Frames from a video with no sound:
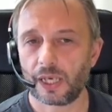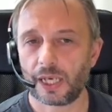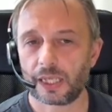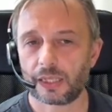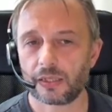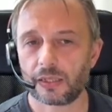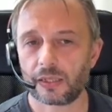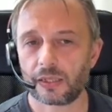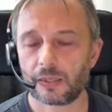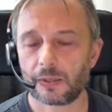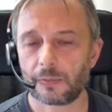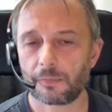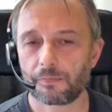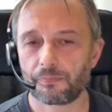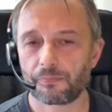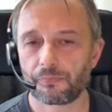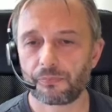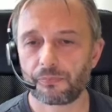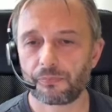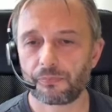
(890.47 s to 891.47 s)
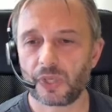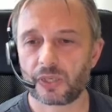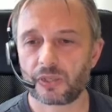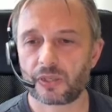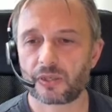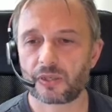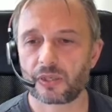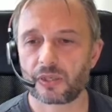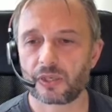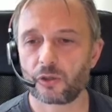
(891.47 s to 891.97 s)
And this
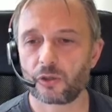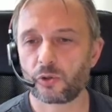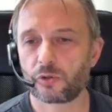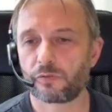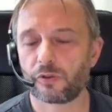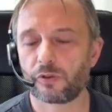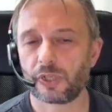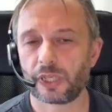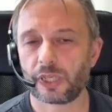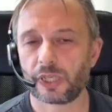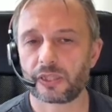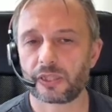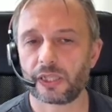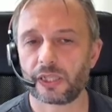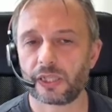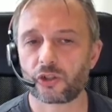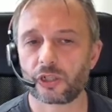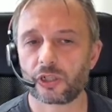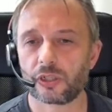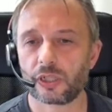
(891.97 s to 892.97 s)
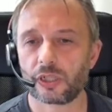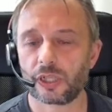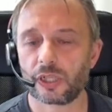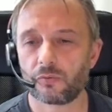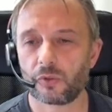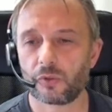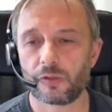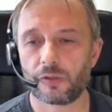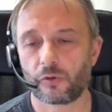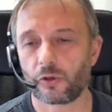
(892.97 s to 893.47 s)
is a useful extension, and
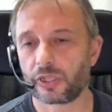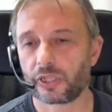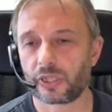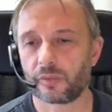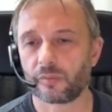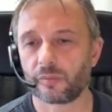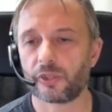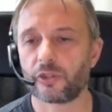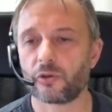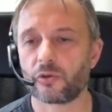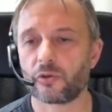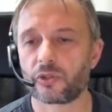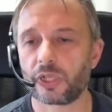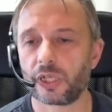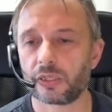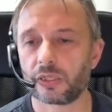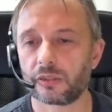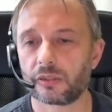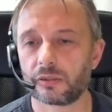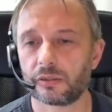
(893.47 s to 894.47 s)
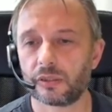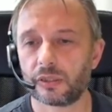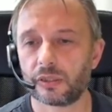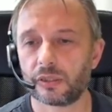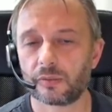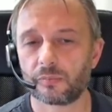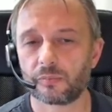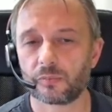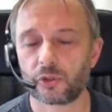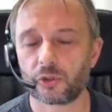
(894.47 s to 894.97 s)
we, for example, use that
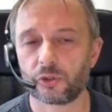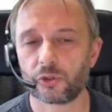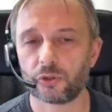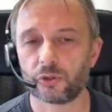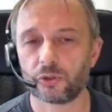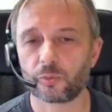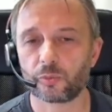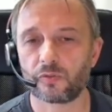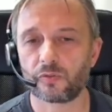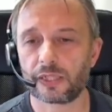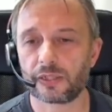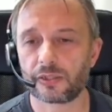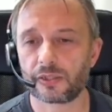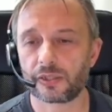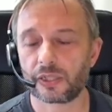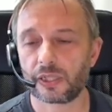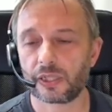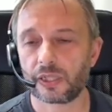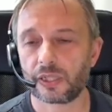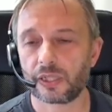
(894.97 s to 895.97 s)
to provide